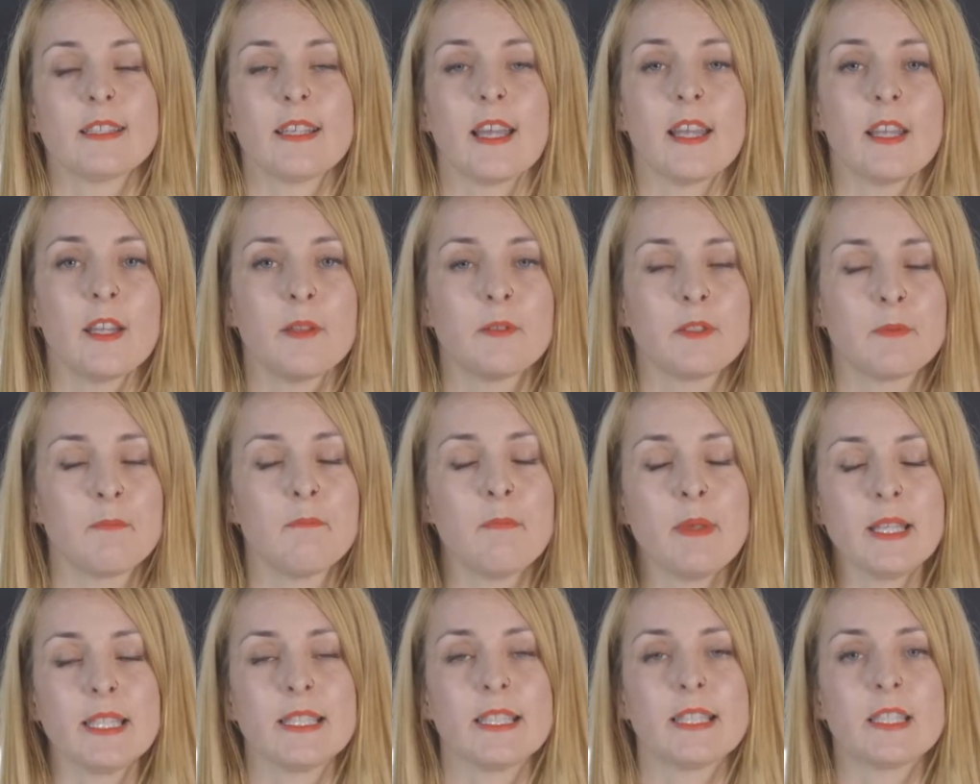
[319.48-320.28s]
and it's
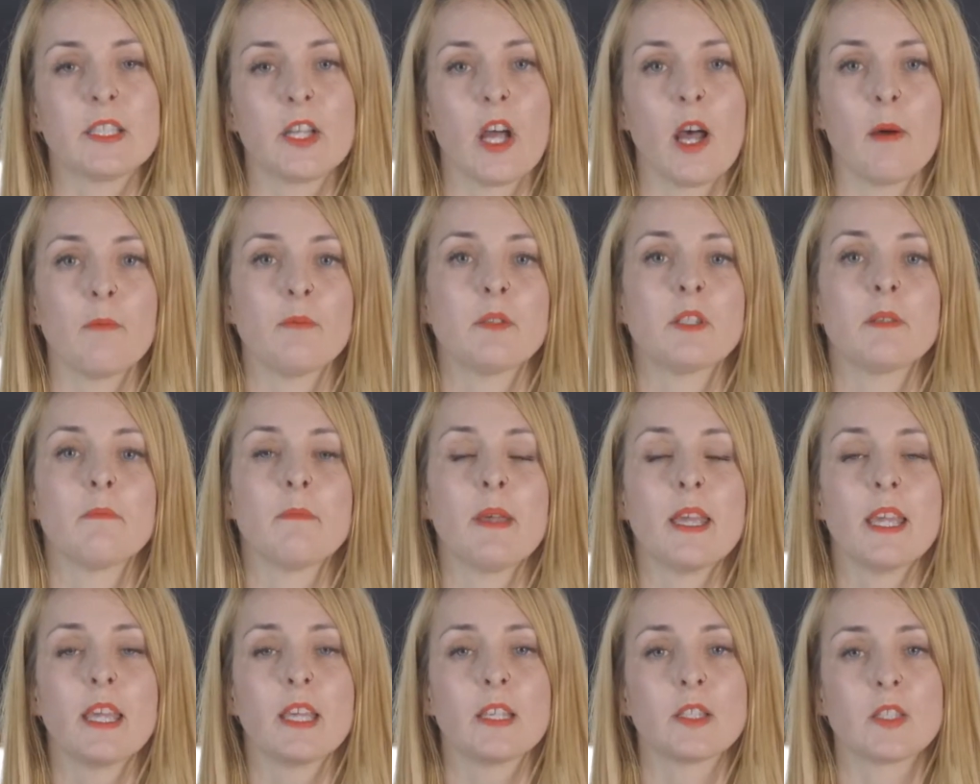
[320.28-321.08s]
minced up to
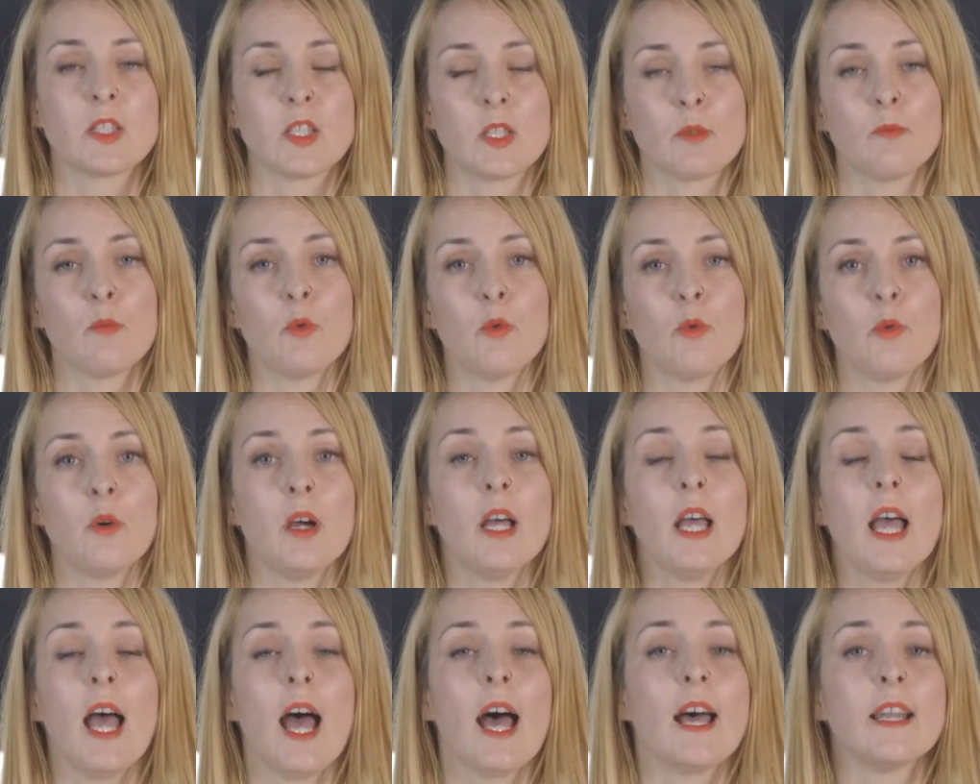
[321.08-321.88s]
make it small
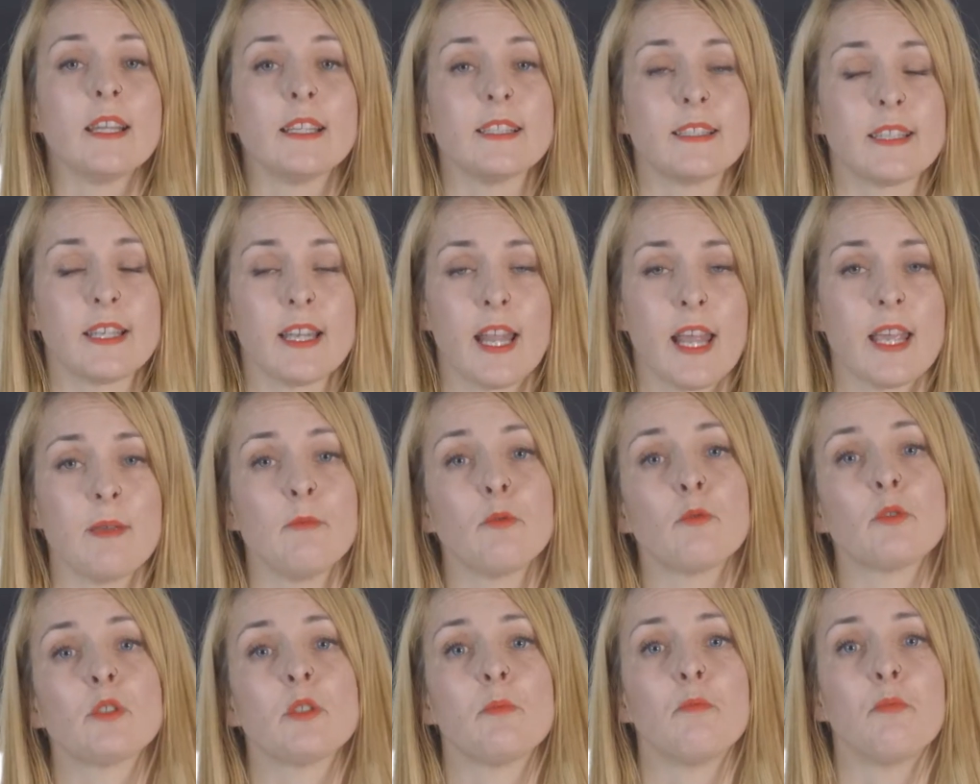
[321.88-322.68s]
and it's
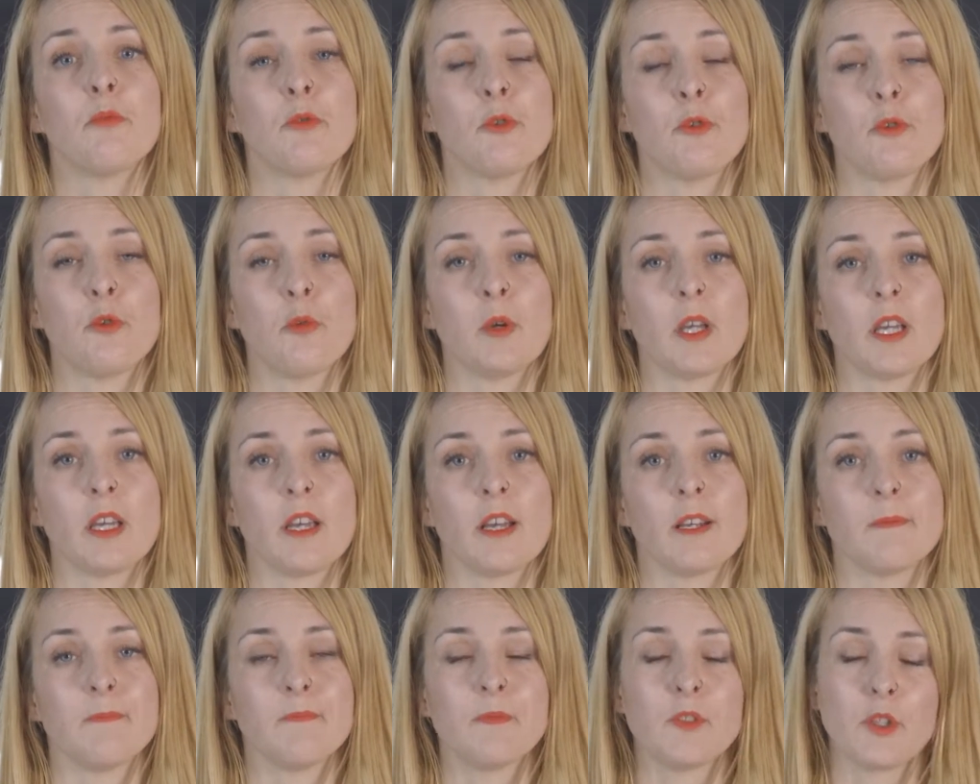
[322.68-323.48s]
enabled to brew
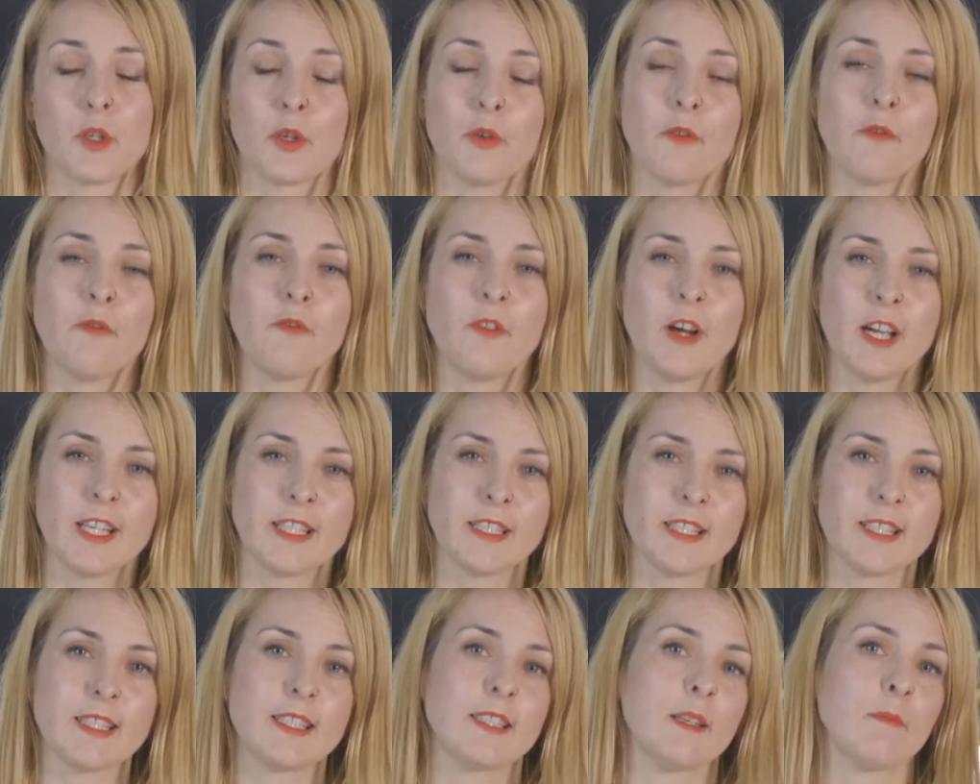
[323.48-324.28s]
quicker. So you'll
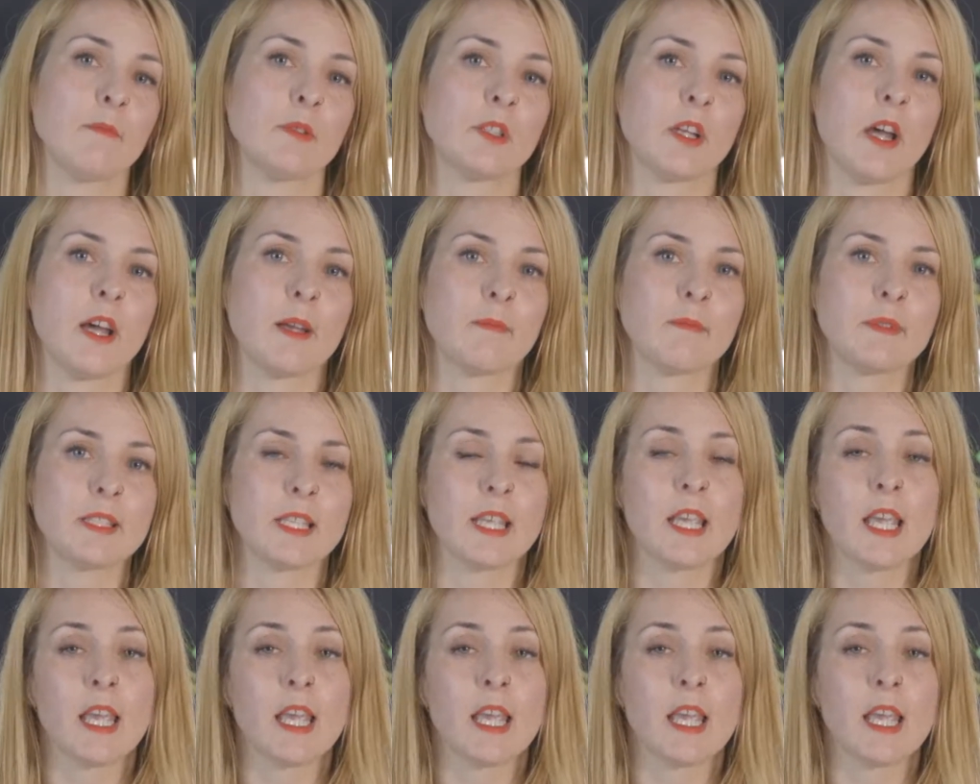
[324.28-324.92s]
find this sometimes